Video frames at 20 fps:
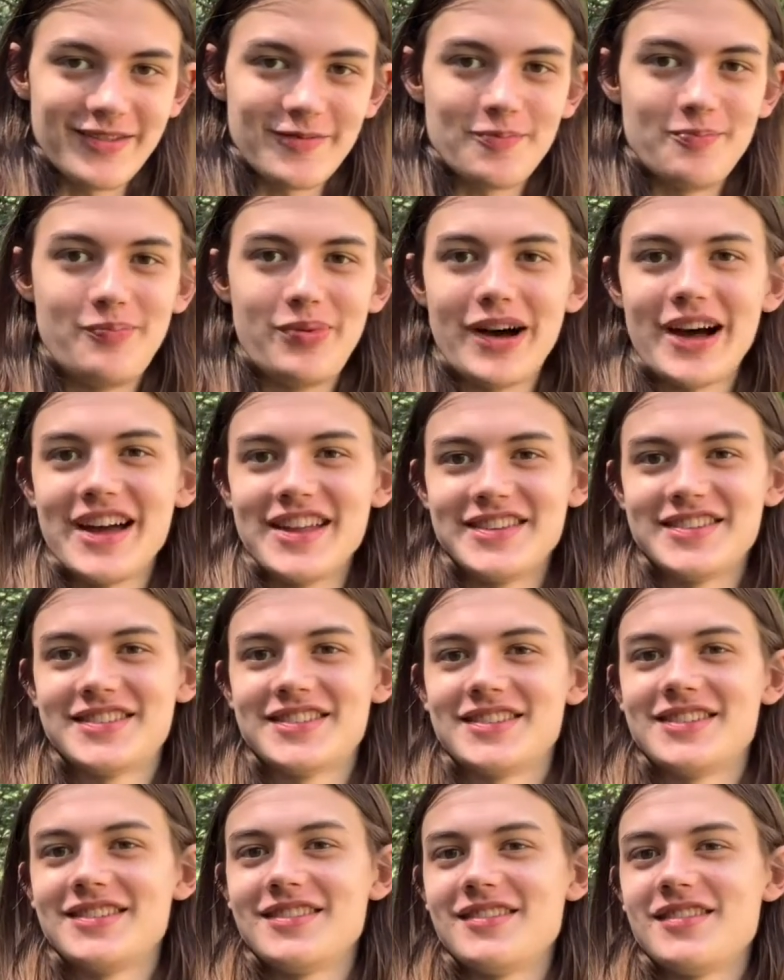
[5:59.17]
but
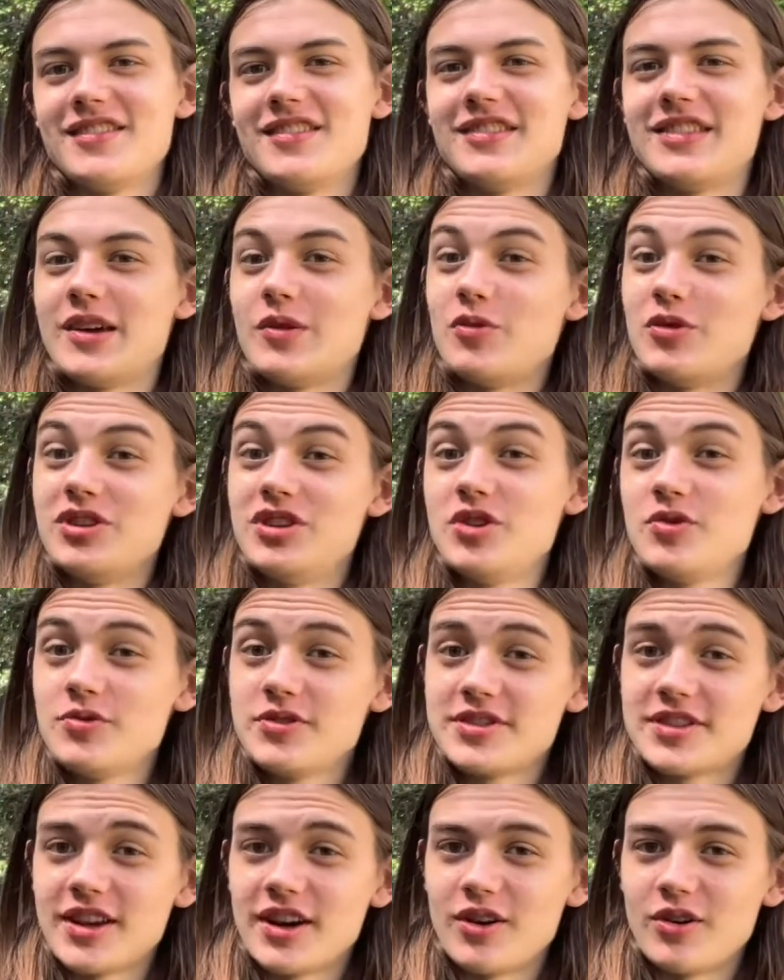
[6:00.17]
they would do
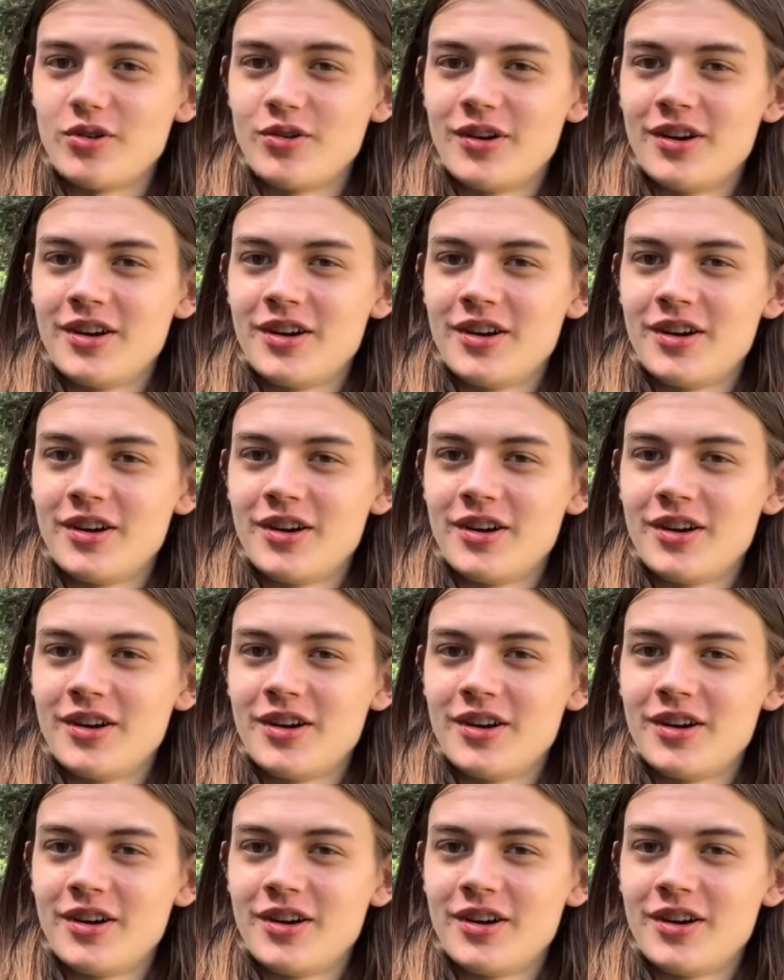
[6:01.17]
so